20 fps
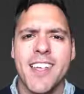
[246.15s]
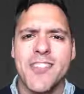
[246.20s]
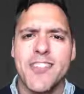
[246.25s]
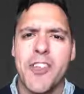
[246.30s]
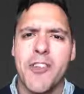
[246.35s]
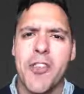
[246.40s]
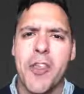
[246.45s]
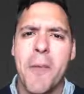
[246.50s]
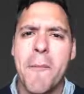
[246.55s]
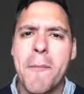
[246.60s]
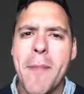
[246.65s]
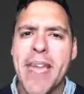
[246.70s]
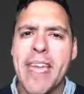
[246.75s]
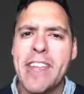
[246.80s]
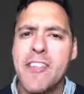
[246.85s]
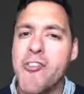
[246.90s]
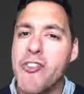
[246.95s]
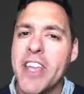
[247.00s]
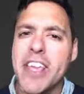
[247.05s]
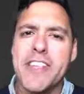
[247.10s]
So the
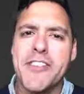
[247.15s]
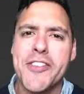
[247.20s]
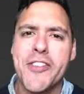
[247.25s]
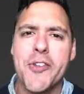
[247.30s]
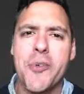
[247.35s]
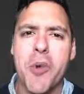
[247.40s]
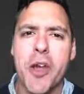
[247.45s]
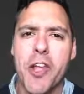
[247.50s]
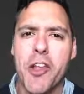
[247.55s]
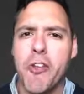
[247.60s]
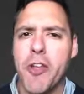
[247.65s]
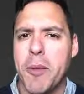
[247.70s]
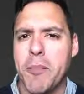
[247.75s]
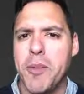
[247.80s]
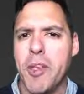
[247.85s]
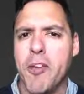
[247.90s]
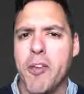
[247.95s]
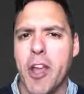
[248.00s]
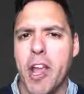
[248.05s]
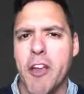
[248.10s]
main reason why
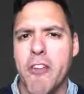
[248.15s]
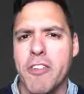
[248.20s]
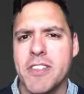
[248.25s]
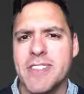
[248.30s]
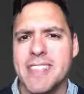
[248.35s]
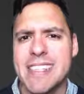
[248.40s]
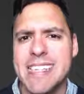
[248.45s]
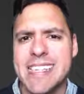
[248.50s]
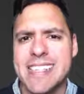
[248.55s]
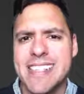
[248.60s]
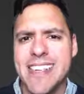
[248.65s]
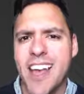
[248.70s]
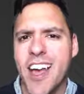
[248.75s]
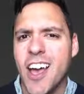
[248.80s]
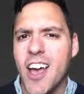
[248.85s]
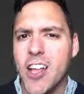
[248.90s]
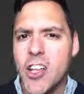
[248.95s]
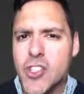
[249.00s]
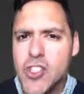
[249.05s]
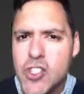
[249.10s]
cryptocurrencies
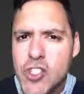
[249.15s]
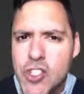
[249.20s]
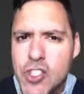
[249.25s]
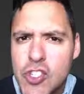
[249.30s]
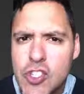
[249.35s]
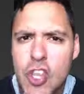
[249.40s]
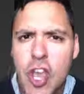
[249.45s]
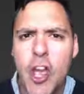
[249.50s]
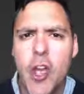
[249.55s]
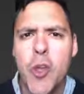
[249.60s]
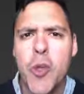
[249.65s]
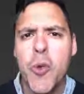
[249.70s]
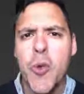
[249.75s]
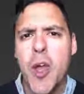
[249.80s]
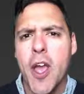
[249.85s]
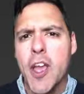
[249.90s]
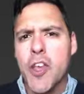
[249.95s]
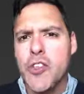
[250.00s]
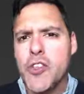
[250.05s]
are so